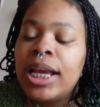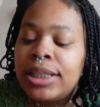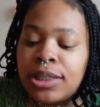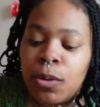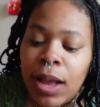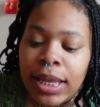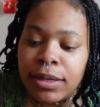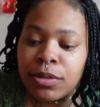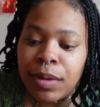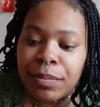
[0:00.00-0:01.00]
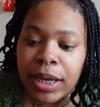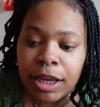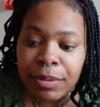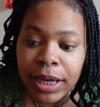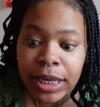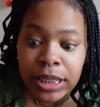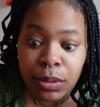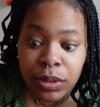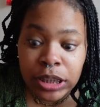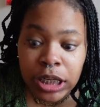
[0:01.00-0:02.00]
and so while I do my makeup, I guess I
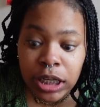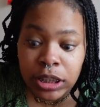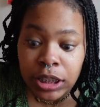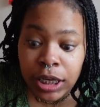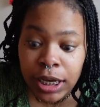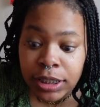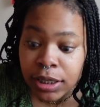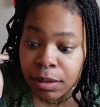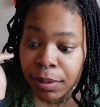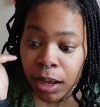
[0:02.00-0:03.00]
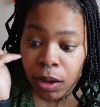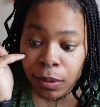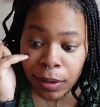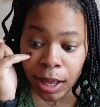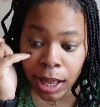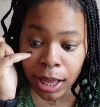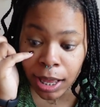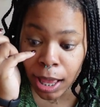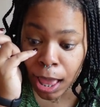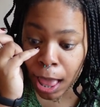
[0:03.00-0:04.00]
want to talk to you guys about
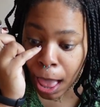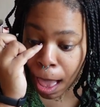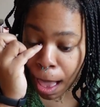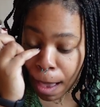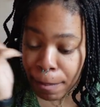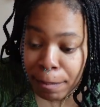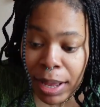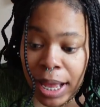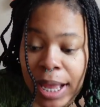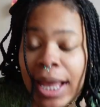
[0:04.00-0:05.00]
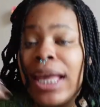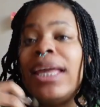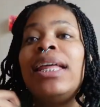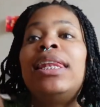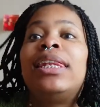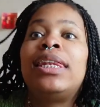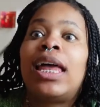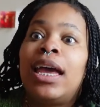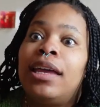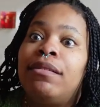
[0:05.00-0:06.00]
uh, my
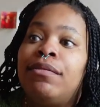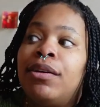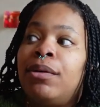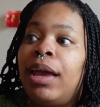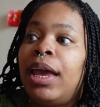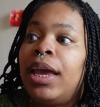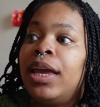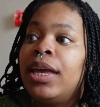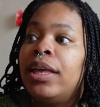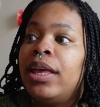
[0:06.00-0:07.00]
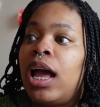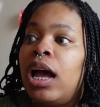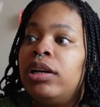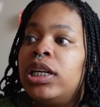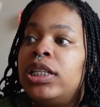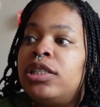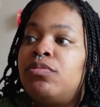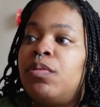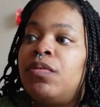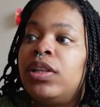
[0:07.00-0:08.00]
life, okay? I'm going to
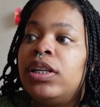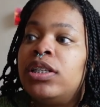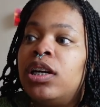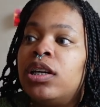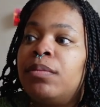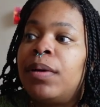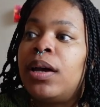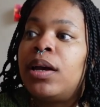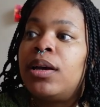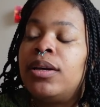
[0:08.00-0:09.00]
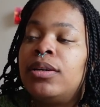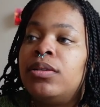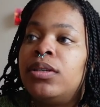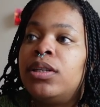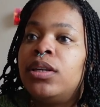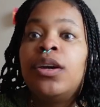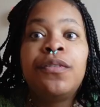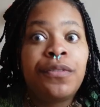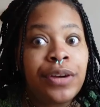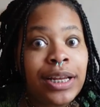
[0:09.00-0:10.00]
specifically talk about
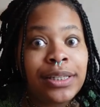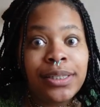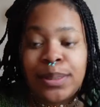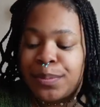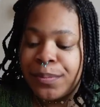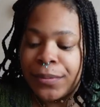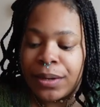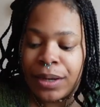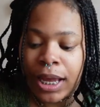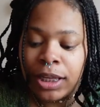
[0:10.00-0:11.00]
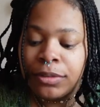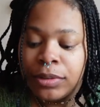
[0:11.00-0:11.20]
friends, okay?